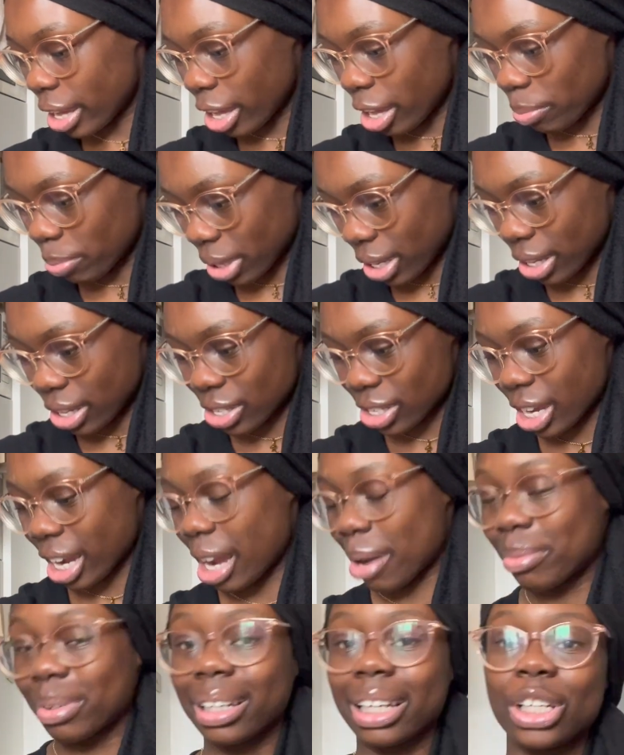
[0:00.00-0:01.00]
because I
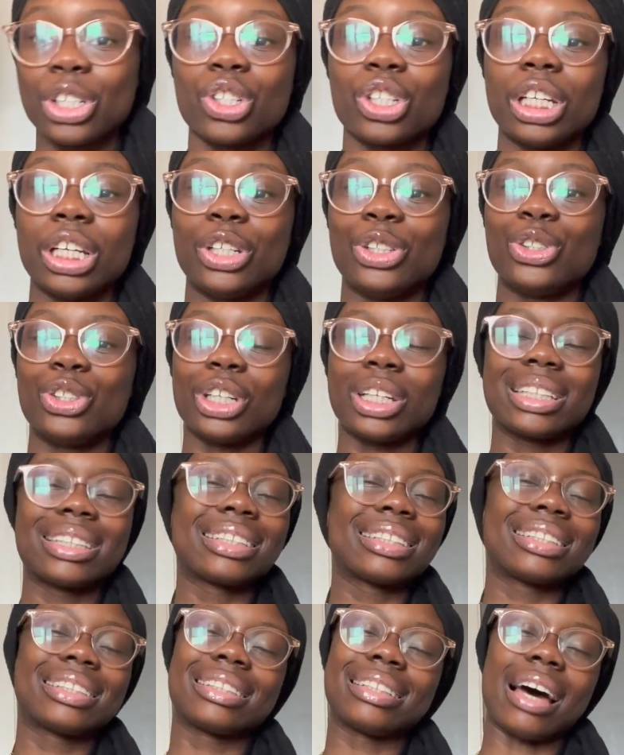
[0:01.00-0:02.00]
am literally
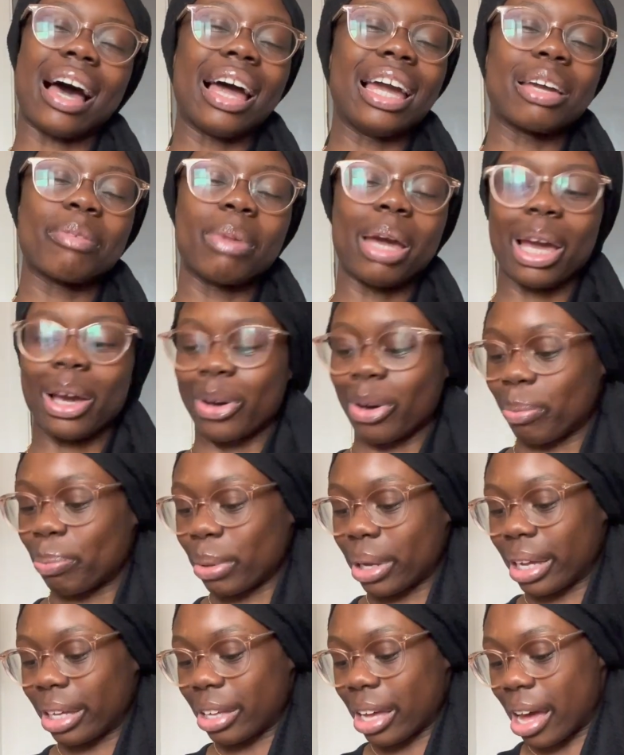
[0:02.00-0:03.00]
just starting makeup
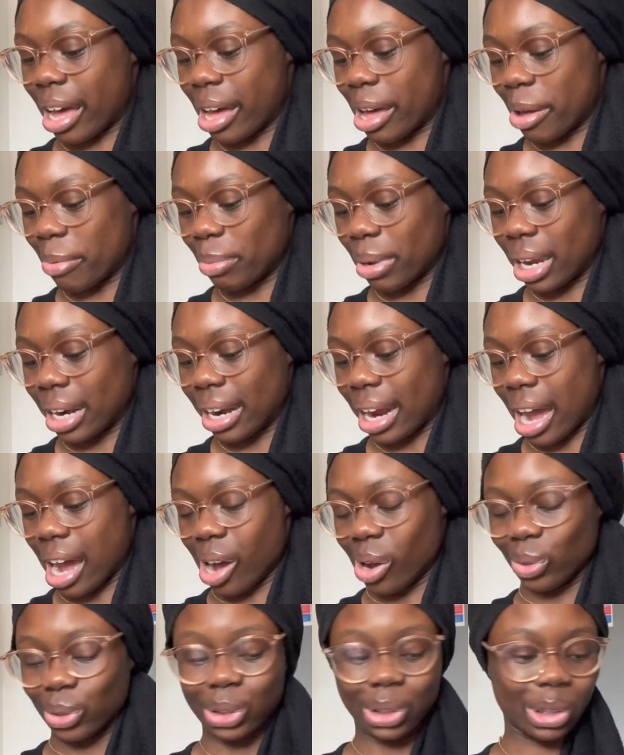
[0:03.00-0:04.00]

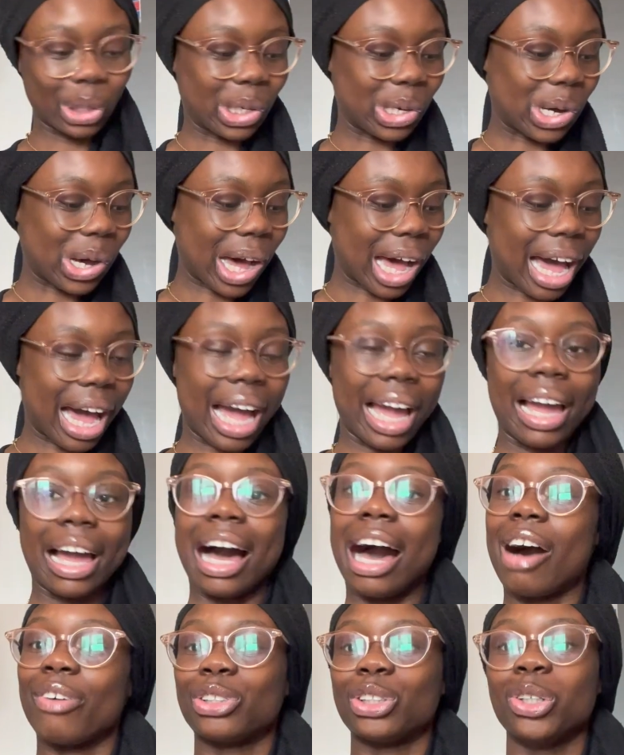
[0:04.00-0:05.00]
now, so I
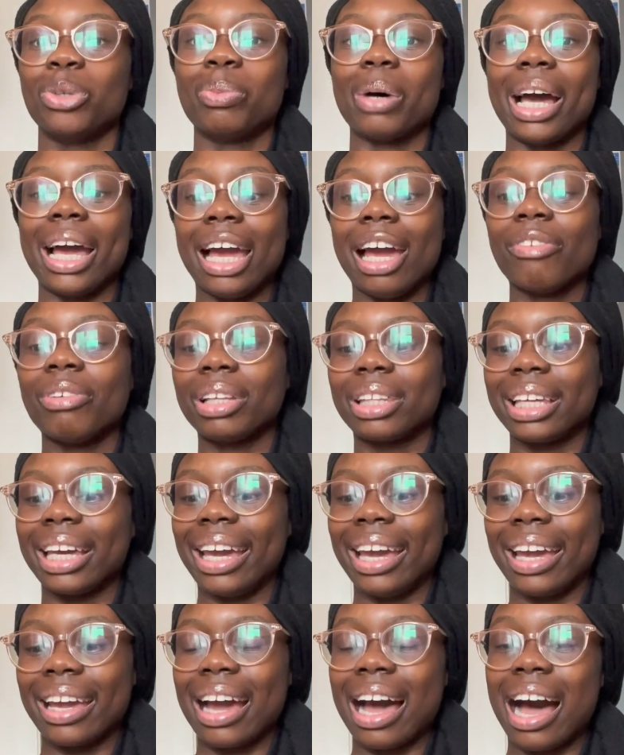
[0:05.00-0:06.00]
have to buy
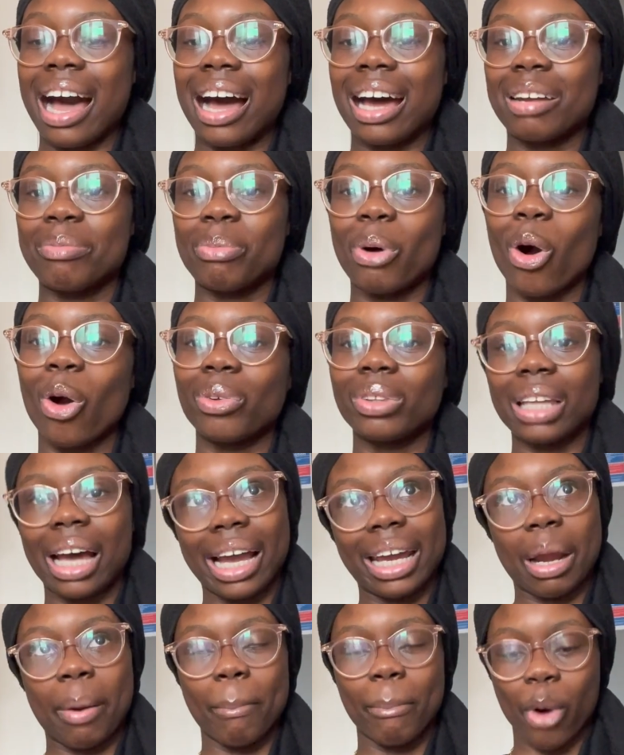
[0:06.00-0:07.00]
everything and more of that
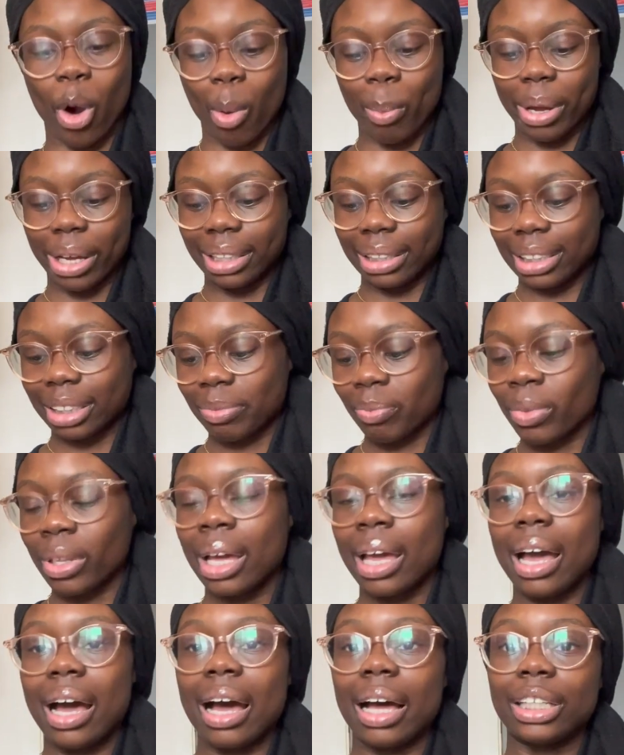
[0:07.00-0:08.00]
in a moment.
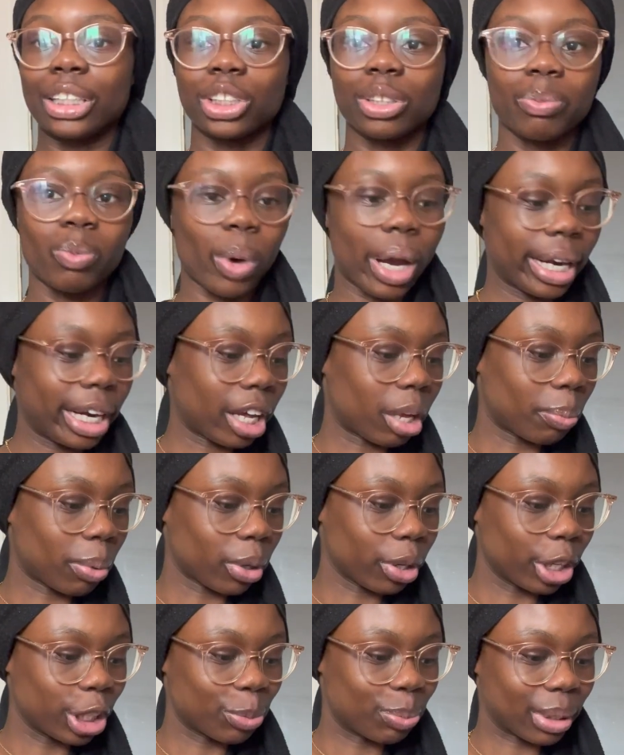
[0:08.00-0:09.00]
And some white nail
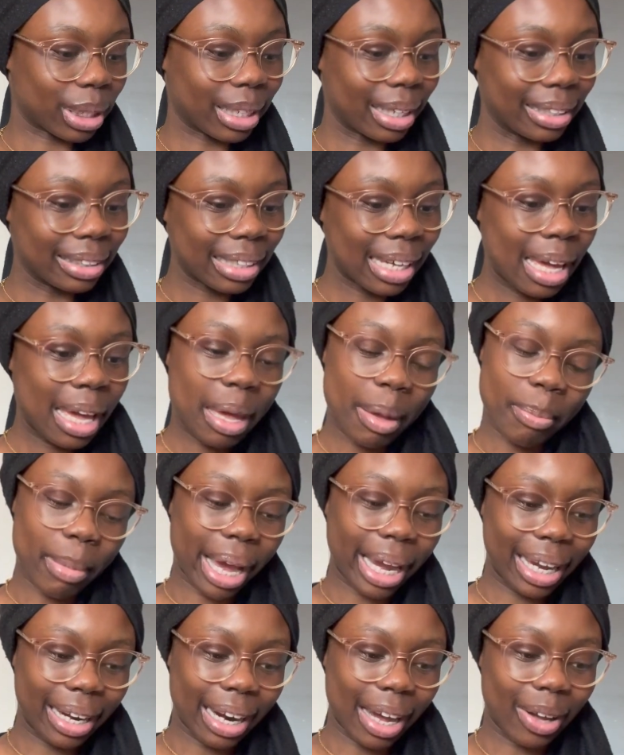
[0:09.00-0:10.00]
polish because
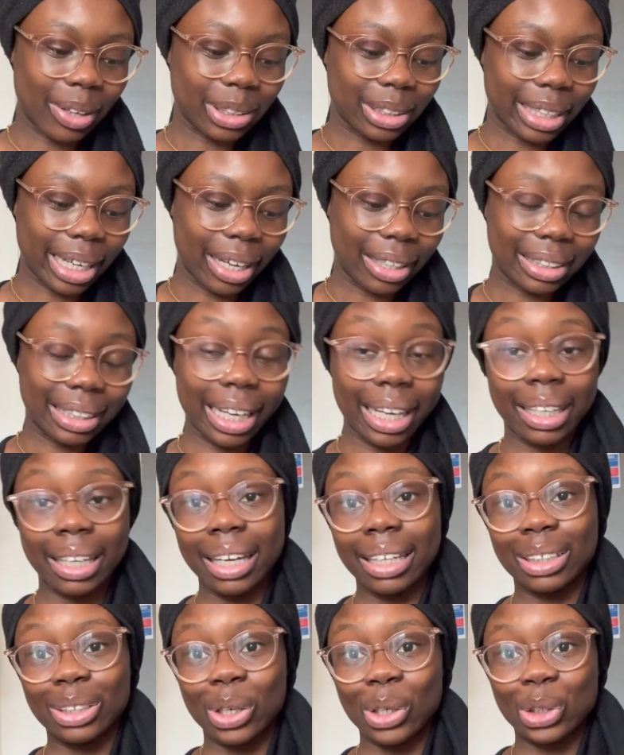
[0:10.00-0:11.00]
my in-house nail tech
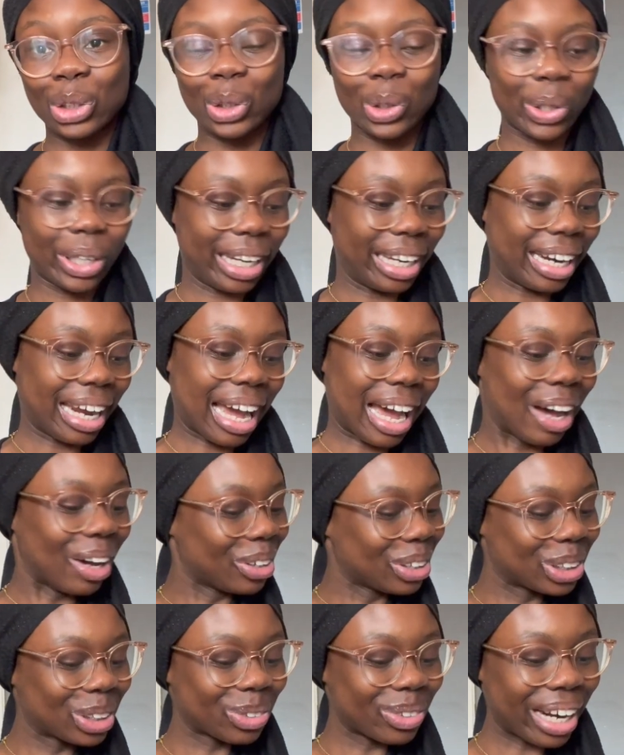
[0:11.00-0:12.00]
is not so
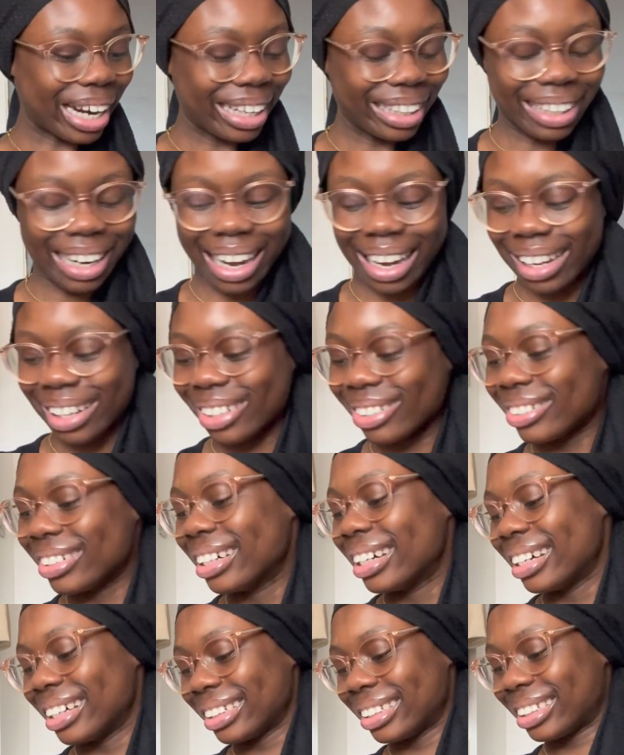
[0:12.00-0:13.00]
in-house right now,
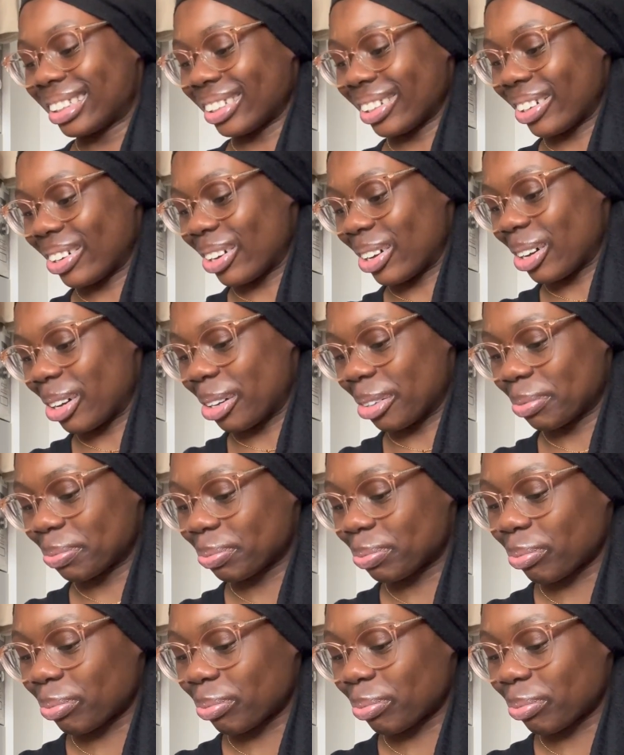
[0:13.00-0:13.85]
so